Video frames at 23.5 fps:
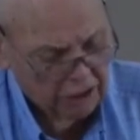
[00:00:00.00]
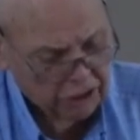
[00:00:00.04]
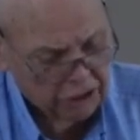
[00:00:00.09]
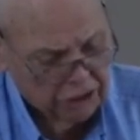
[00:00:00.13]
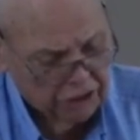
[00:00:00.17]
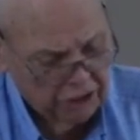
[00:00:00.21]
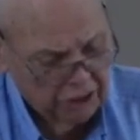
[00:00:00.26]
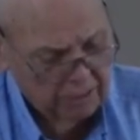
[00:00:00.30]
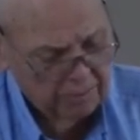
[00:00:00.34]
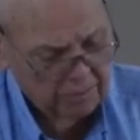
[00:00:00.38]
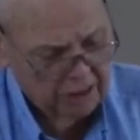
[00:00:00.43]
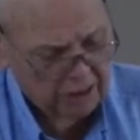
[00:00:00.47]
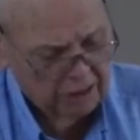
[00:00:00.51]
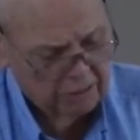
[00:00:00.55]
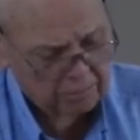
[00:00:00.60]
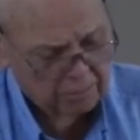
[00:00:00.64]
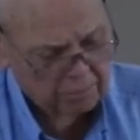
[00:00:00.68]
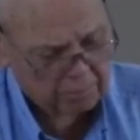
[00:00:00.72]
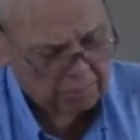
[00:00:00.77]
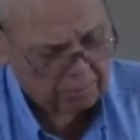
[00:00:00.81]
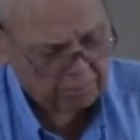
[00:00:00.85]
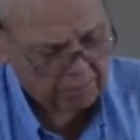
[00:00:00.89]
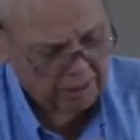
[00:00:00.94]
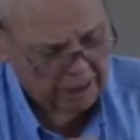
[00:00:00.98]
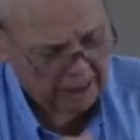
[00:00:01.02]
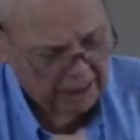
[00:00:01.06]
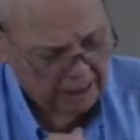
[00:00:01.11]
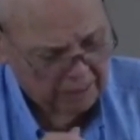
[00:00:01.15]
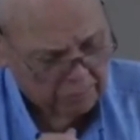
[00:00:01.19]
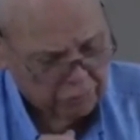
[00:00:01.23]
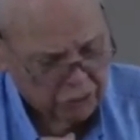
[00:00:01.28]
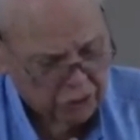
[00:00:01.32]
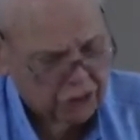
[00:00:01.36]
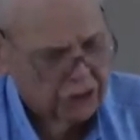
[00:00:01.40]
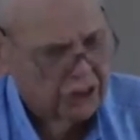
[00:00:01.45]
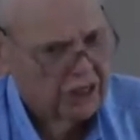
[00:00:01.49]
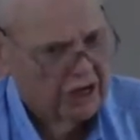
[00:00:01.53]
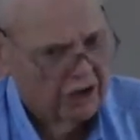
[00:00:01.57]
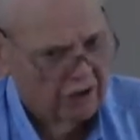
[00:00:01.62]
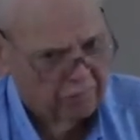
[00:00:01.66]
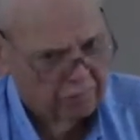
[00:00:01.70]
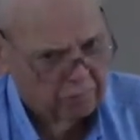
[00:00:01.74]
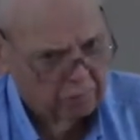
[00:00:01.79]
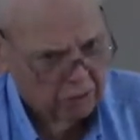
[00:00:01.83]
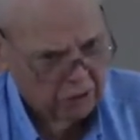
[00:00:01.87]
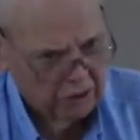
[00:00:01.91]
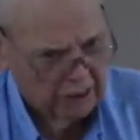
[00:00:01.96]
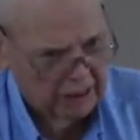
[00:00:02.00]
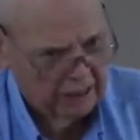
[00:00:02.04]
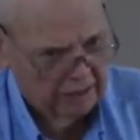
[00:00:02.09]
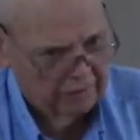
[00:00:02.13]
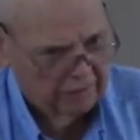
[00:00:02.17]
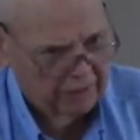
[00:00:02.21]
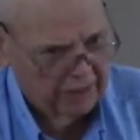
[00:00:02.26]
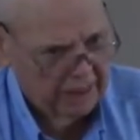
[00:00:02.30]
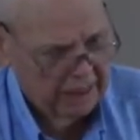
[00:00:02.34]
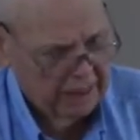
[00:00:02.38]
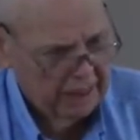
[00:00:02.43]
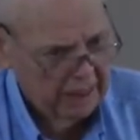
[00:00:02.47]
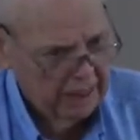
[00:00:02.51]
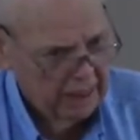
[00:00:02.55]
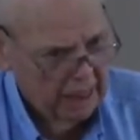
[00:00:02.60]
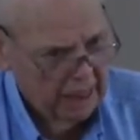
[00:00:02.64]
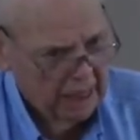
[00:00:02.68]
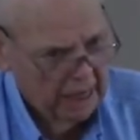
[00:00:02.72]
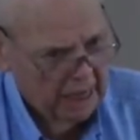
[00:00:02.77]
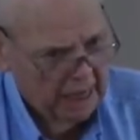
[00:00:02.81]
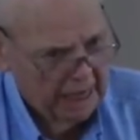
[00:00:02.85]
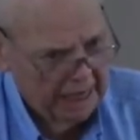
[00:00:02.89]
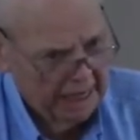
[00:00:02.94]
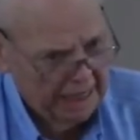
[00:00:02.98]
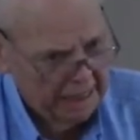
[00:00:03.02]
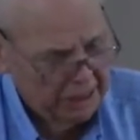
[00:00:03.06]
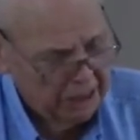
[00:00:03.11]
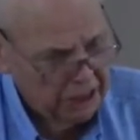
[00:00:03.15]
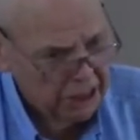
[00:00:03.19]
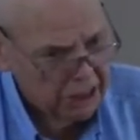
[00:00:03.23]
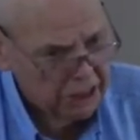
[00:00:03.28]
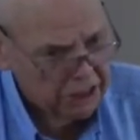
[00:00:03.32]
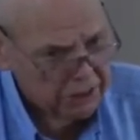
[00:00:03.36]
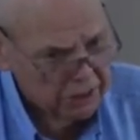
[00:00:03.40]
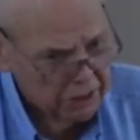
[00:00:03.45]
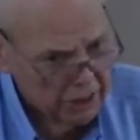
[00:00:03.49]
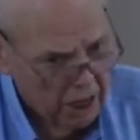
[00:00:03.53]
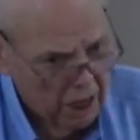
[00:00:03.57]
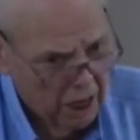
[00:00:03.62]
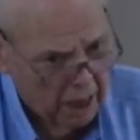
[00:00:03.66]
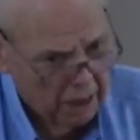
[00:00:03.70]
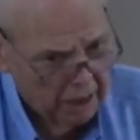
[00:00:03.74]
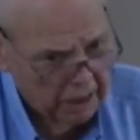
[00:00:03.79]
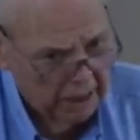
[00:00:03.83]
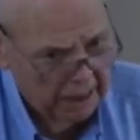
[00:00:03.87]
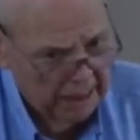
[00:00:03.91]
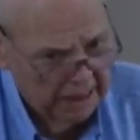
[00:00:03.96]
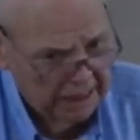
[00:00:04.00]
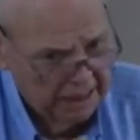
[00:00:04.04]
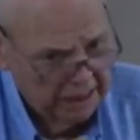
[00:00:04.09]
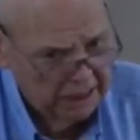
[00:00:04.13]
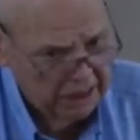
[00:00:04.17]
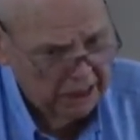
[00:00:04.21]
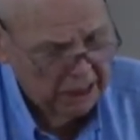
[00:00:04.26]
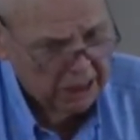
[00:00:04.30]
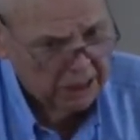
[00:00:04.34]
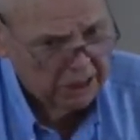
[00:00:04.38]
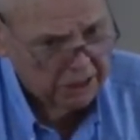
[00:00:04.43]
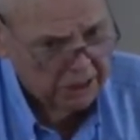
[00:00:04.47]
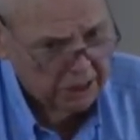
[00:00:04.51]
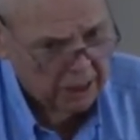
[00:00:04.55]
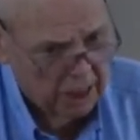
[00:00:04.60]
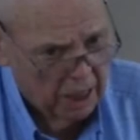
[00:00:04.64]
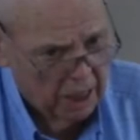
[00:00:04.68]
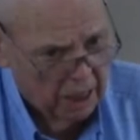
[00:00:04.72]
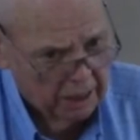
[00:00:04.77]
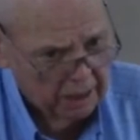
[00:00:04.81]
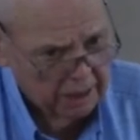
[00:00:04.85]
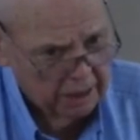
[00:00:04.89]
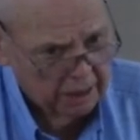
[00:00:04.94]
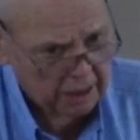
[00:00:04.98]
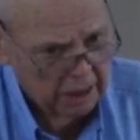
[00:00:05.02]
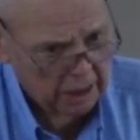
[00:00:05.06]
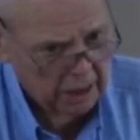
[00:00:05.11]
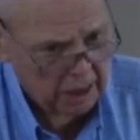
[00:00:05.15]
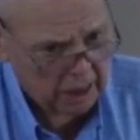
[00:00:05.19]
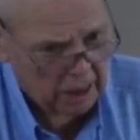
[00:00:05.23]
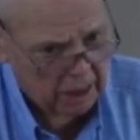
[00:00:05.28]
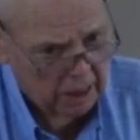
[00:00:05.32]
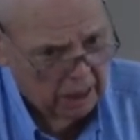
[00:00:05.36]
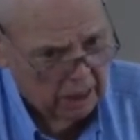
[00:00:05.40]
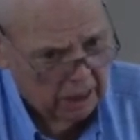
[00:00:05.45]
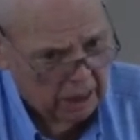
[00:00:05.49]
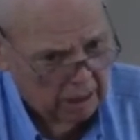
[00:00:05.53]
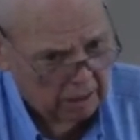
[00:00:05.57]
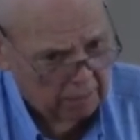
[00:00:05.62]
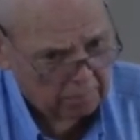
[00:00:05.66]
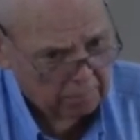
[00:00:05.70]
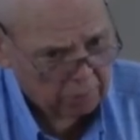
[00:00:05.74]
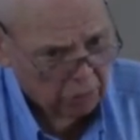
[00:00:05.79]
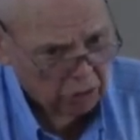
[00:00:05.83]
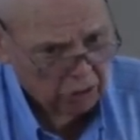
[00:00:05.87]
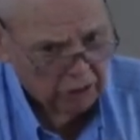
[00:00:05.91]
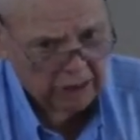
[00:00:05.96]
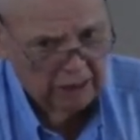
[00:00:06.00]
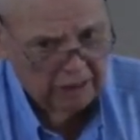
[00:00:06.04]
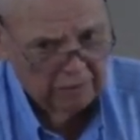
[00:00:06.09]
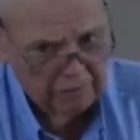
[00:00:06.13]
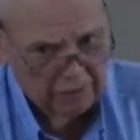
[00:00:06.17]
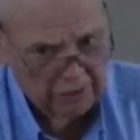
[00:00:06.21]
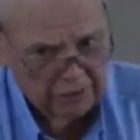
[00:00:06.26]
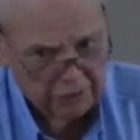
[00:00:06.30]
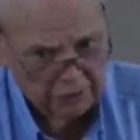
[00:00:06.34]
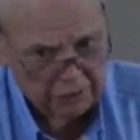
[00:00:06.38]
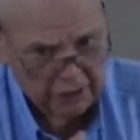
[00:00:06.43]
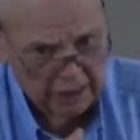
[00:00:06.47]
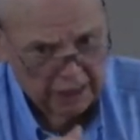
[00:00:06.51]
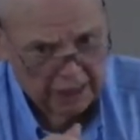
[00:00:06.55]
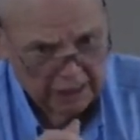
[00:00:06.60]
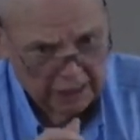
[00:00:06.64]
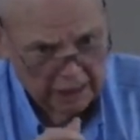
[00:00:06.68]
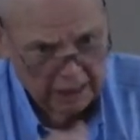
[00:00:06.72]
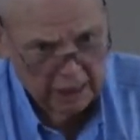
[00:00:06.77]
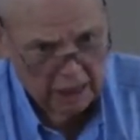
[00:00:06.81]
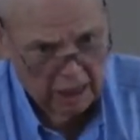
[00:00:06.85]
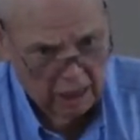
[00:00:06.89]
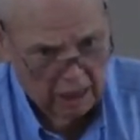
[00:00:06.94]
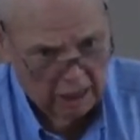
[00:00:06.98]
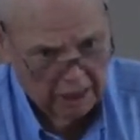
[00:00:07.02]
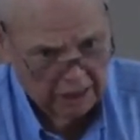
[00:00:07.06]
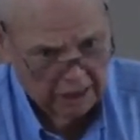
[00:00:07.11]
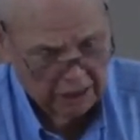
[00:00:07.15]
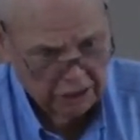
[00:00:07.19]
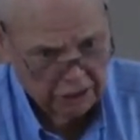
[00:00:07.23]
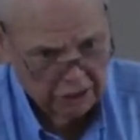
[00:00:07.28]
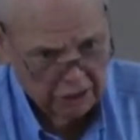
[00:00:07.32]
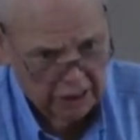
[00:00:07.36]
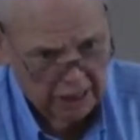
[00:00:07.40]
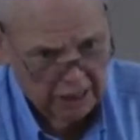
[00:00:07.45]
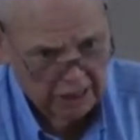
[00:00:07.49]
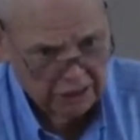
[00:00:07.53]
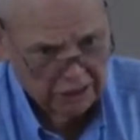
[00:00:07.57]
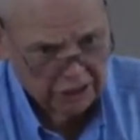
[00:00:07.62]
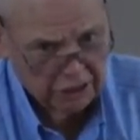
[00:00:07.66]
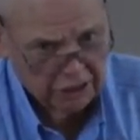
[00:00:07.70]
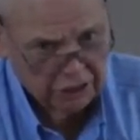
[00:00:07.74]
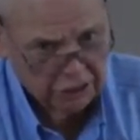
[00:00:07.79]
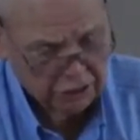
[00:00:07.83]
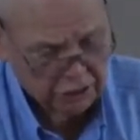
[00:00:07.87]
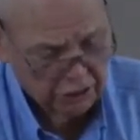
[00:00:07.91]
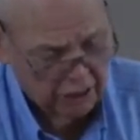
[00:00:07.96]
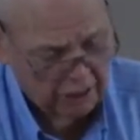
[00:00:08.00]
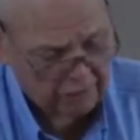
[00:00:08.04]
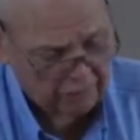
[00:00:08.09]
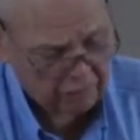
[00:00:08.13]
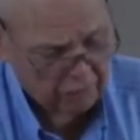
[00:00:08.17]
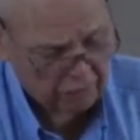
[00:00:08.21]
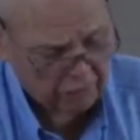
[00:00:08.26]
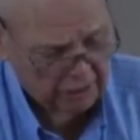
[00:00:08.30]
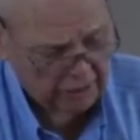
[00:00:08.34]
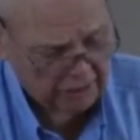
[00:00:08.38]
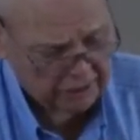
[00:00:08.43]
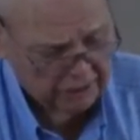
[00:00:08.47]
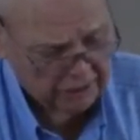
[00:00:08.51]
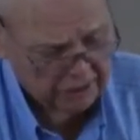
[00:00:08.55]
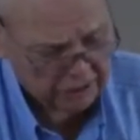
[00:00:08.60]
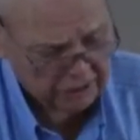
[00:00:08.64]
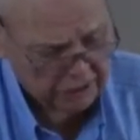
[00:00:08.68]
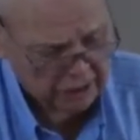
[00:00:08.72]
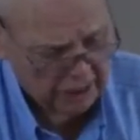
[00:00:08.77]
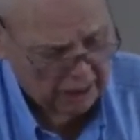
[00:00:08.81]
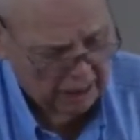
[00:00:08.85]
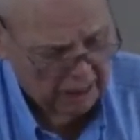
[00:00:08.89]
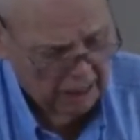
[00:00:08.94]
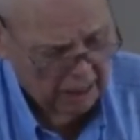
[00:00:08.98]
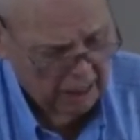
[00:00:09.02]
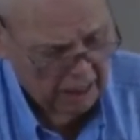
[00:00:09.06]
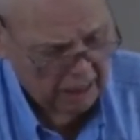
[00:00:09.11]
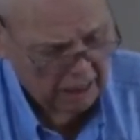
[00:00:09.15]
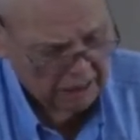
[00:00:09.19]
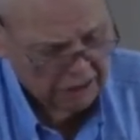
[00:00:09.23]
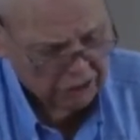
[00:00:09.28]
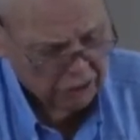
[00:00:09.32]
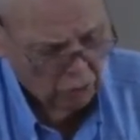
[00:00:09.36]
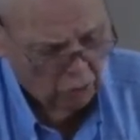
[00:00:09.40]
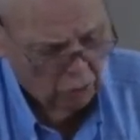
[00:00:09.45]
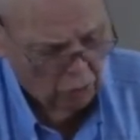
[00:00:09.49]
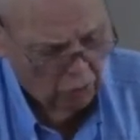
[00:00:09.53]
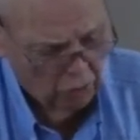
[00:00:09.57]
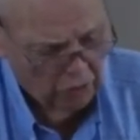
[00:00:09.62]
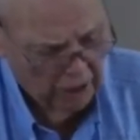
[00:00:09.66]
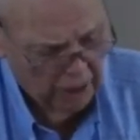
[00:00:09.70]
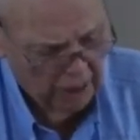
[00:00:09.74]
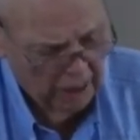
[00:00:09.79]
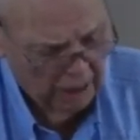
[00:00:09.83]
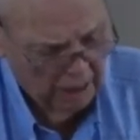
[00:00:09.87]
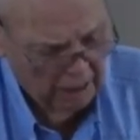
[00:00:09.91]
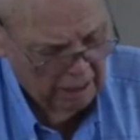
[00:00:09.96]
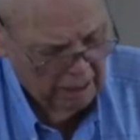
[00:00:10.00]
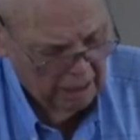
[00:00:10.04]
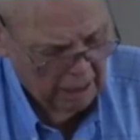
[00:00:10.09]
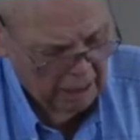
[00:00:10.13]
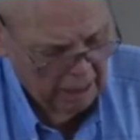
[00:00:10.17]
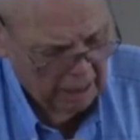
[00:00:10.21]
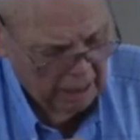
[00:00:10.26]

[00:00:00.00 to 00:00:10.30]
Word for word: Simeon himself believed. He he did not he did not uh, believe in, in God as, as his Savior at this time. So,